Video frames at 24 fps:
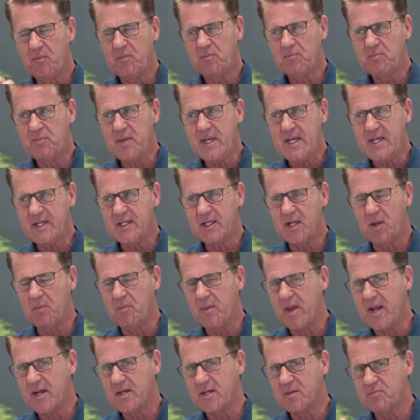being
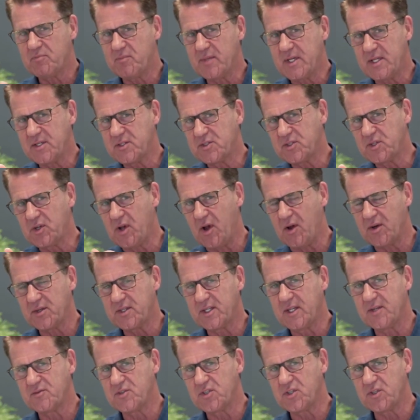commanded means God
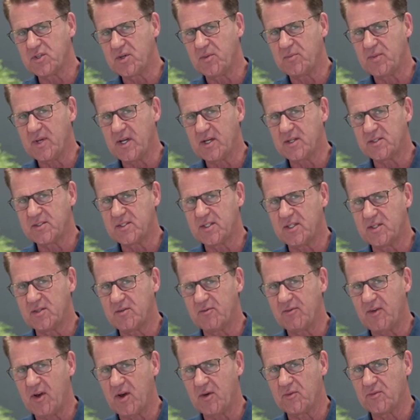gives you the ability to
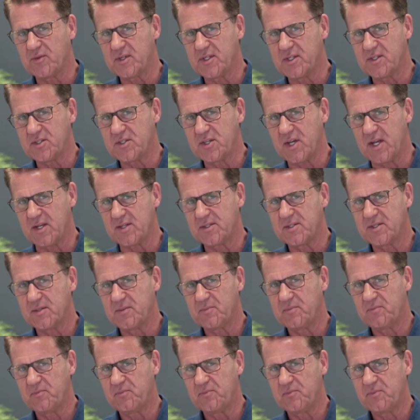follow what He says.
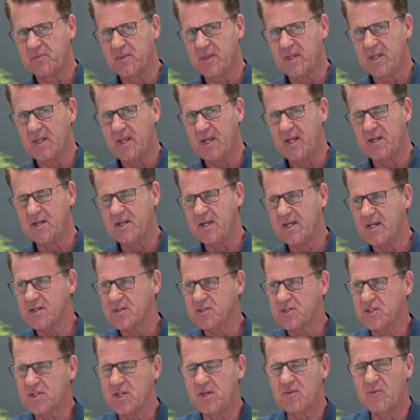And here
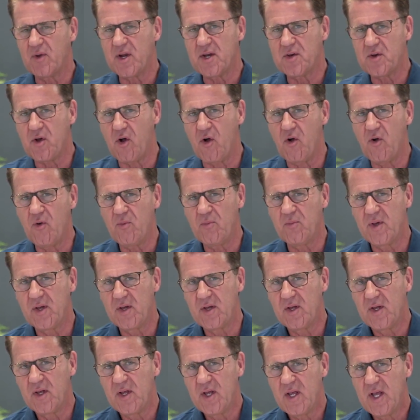she went home
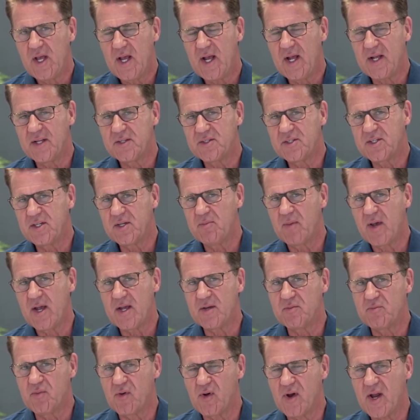and she
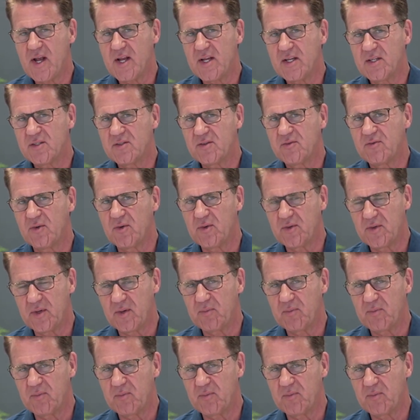made bread for the